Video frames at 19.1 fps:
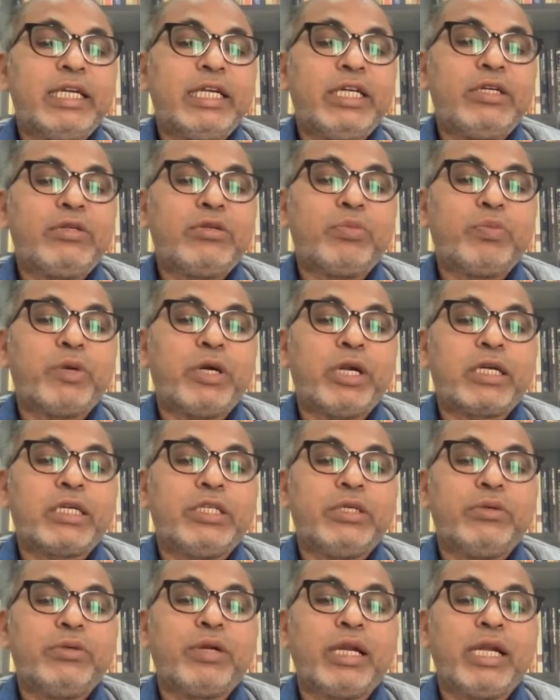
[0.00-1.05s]
into
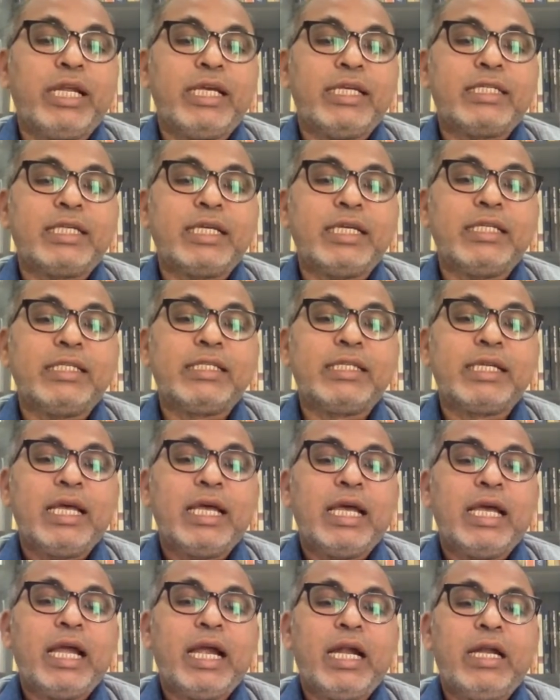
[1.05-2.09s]
productive relations
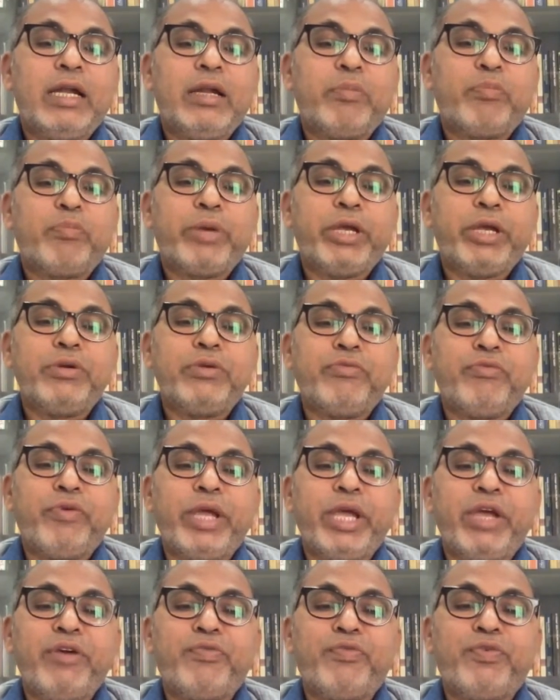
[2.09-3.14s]
and paved
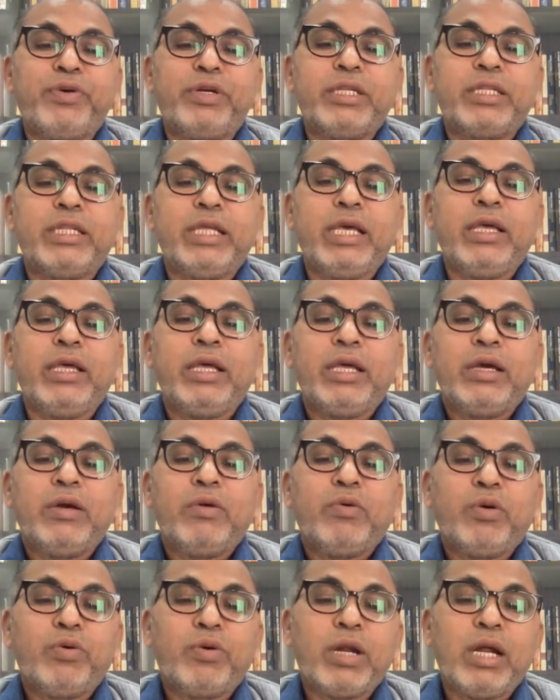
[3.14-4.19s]
way for the
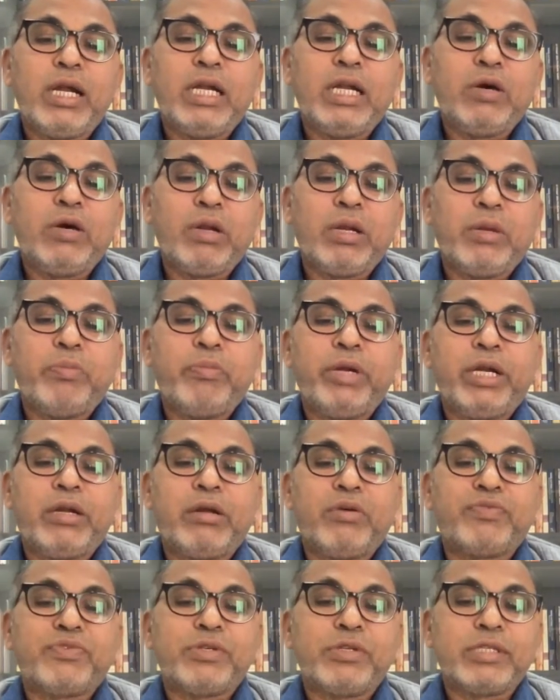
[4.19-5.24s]
overall development
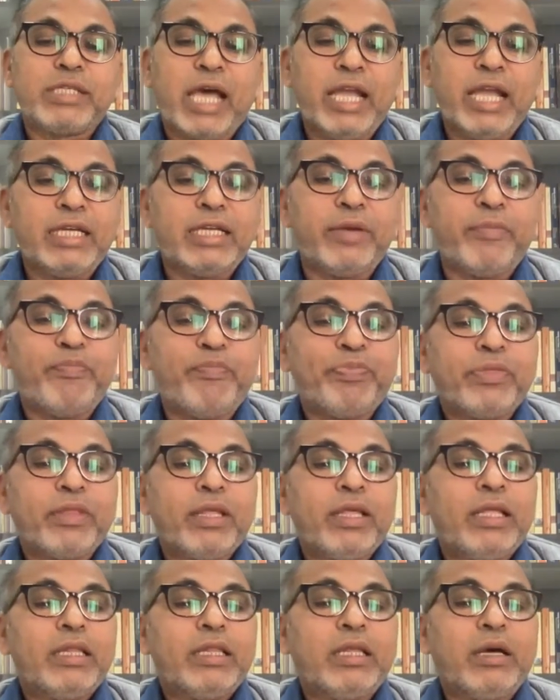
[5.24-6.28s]
of society.
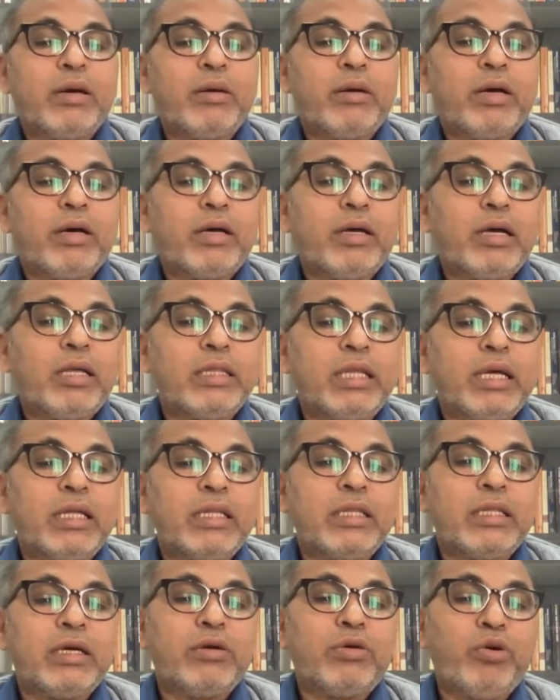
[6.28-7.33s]

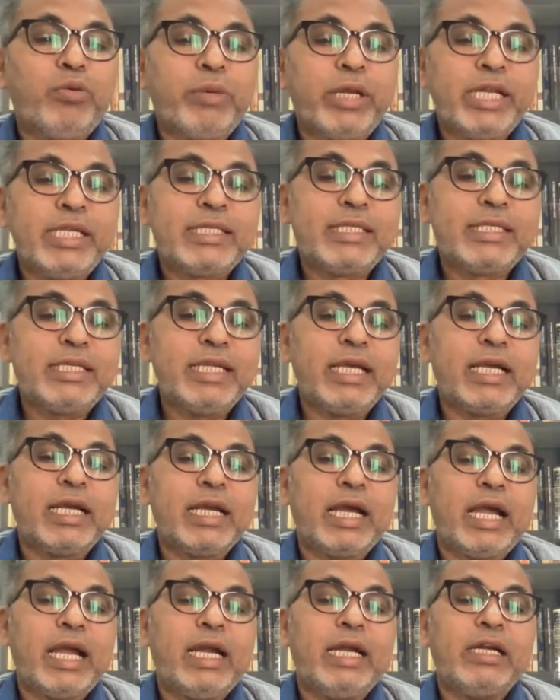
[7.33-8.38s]
The
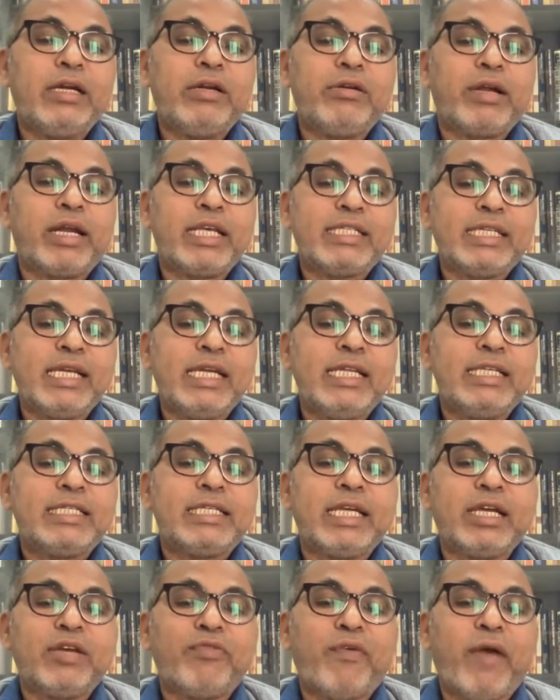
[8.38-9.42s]
humanistic and
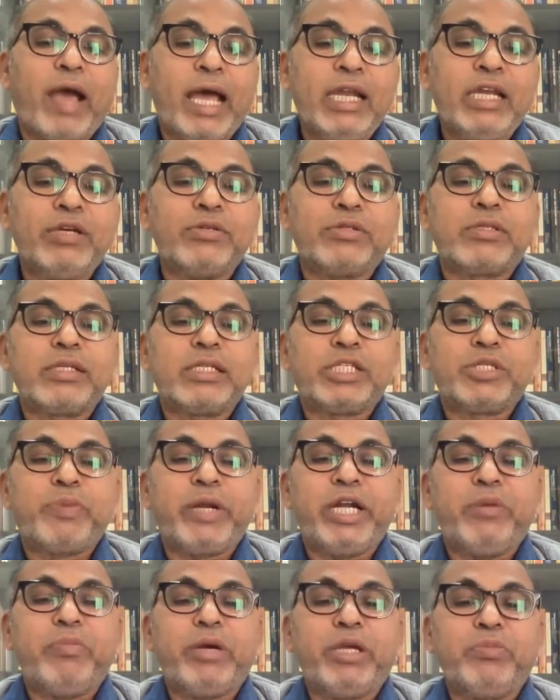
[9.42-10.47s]
rationalistic values
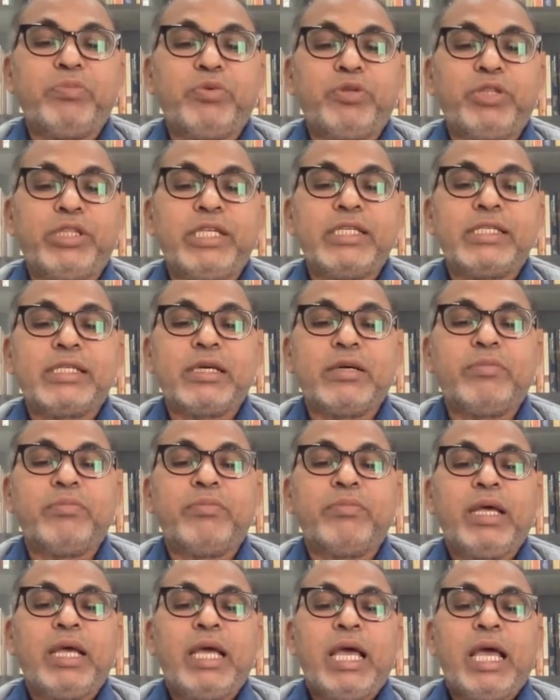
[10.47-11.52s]
spread by Buddhism
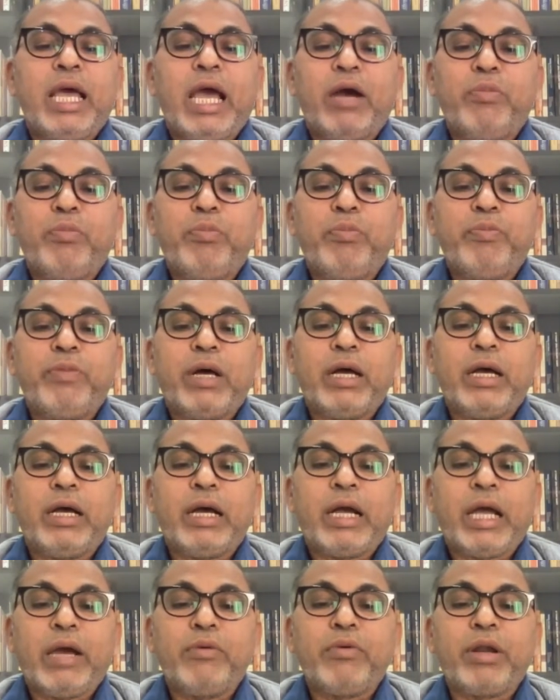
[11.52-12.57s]

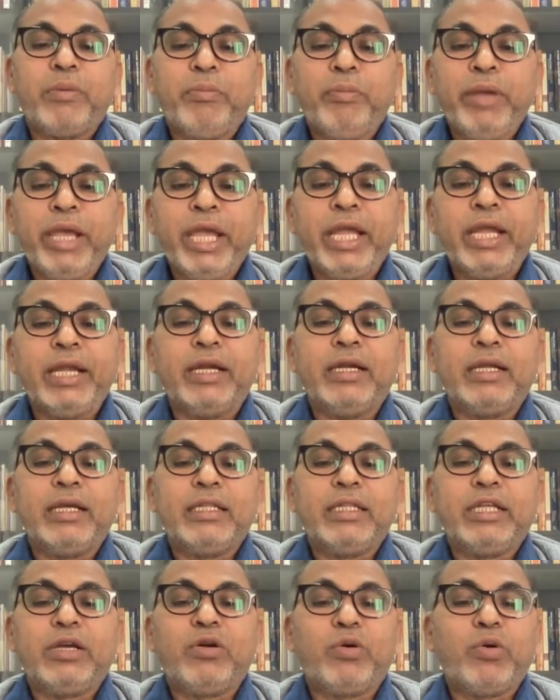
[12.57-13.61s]
have remained
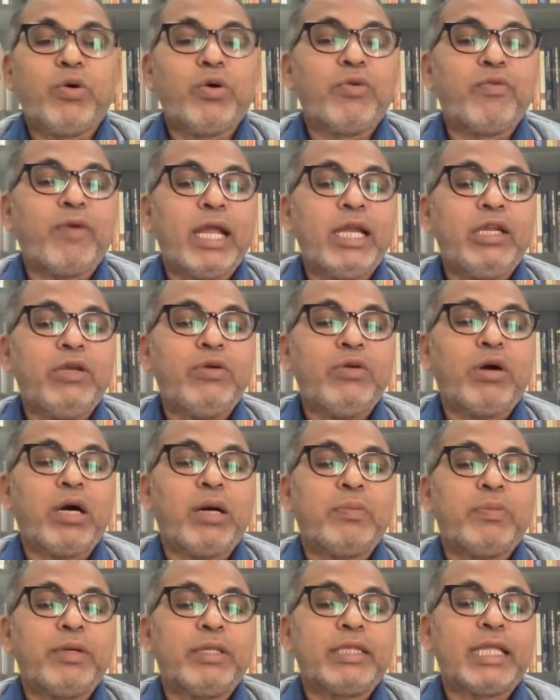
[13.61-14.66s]
the core value
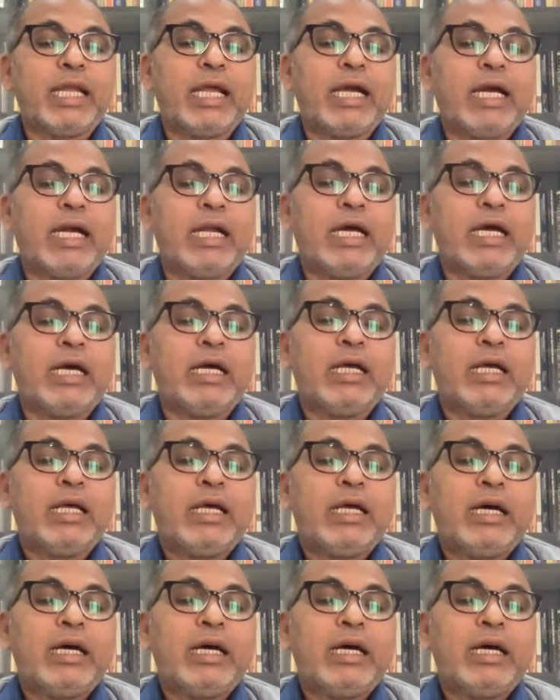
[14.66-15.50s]
of Telangana